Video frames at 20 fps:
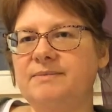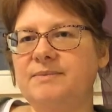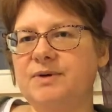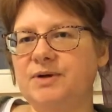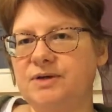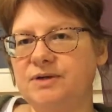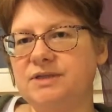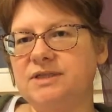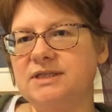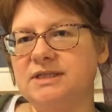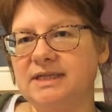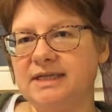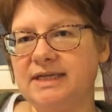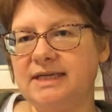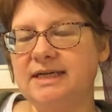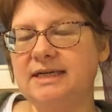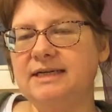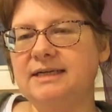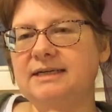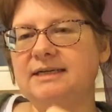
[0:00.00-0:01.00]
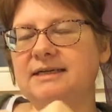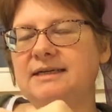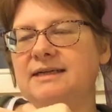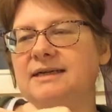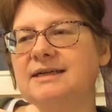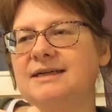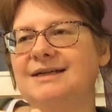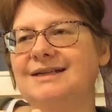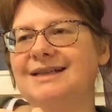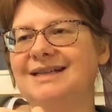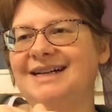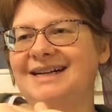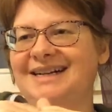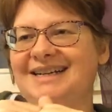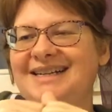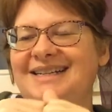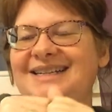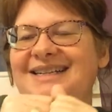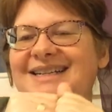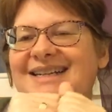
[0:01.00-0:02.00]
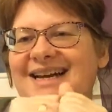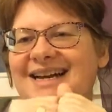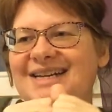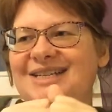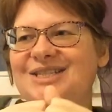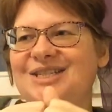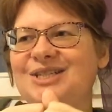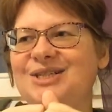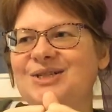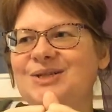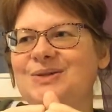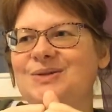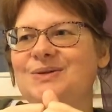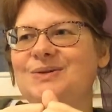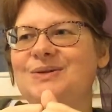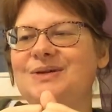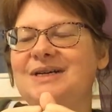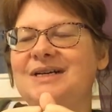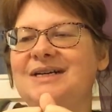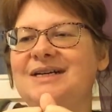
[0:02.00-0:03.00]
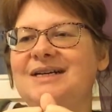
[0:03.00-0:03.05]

personally like to